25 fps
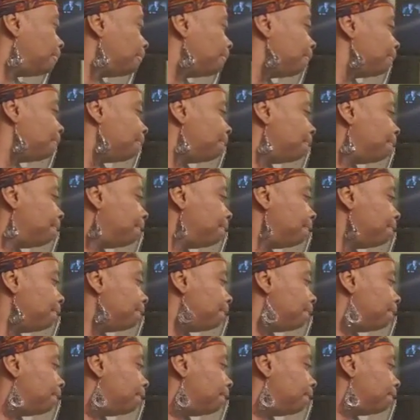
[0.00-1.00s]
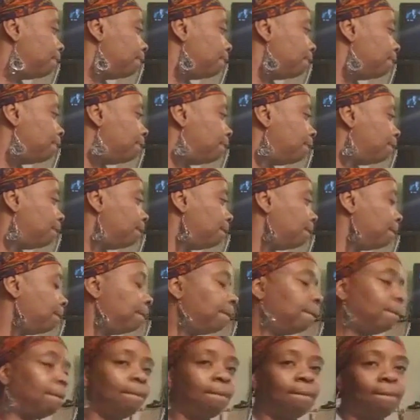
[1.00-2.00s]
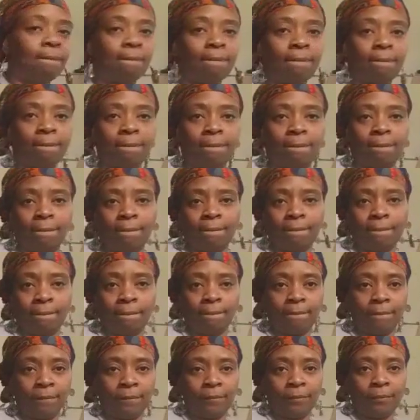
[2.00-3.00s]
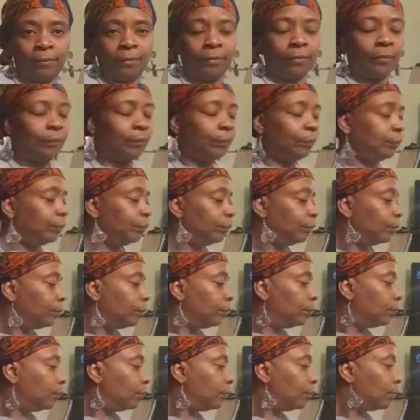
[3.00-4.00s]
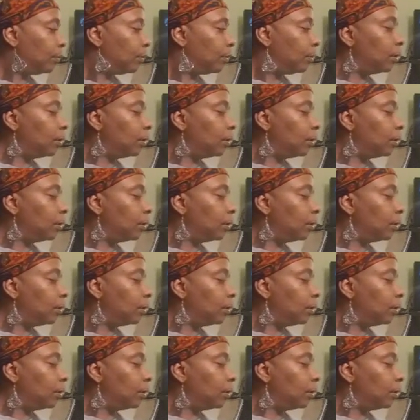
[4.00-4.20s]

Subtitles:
[no speech]